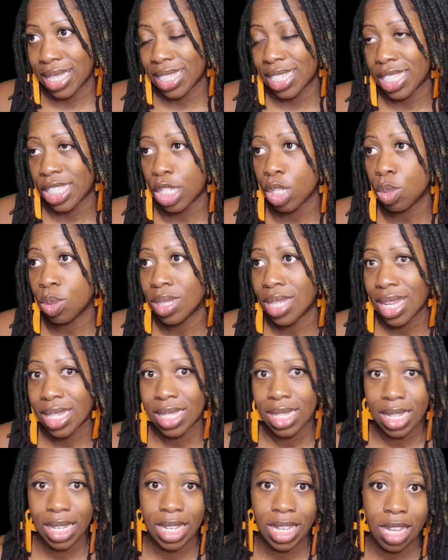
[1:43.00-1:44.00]
still
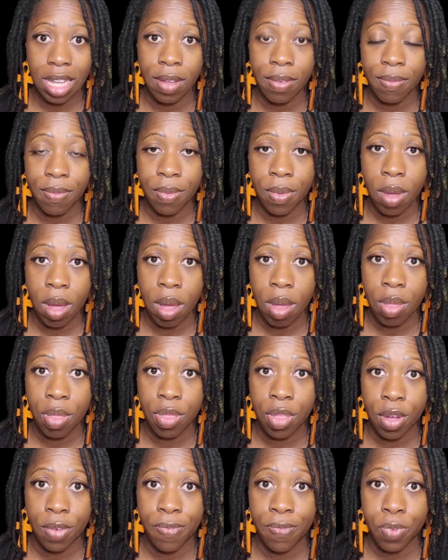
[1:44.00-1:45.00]
doesn't give
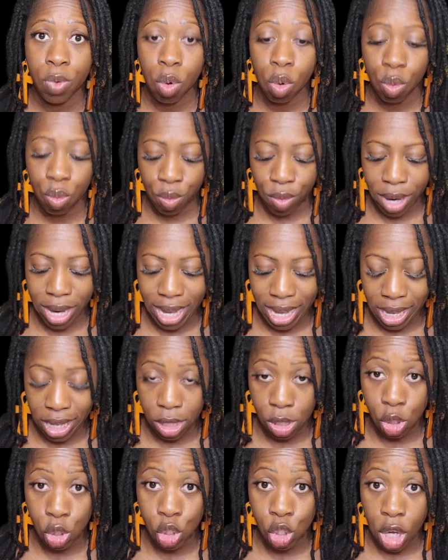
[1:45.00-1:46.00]
the full
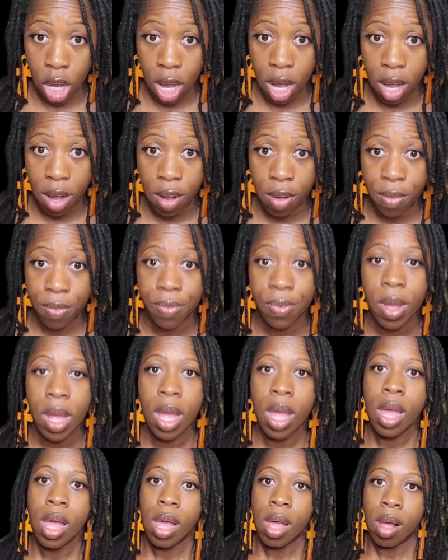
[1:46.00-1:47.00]
range of
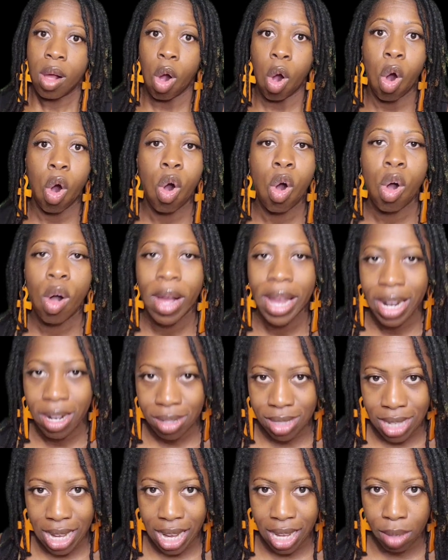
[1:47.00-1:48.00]
all
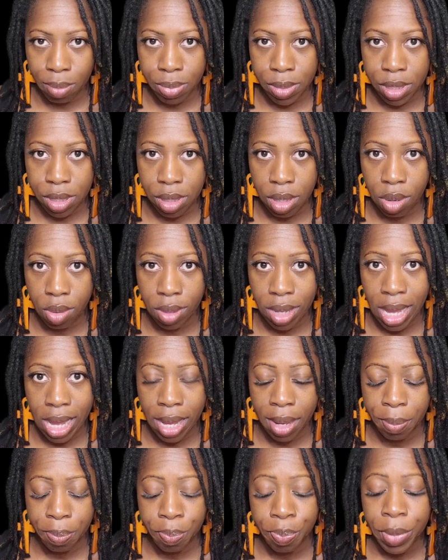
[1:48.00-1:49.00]
hair types,
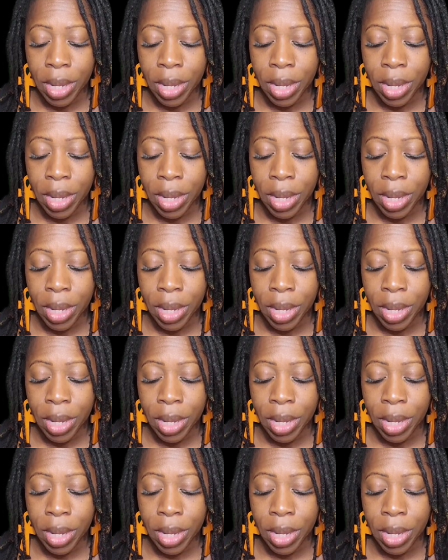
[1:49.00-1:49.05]
okay?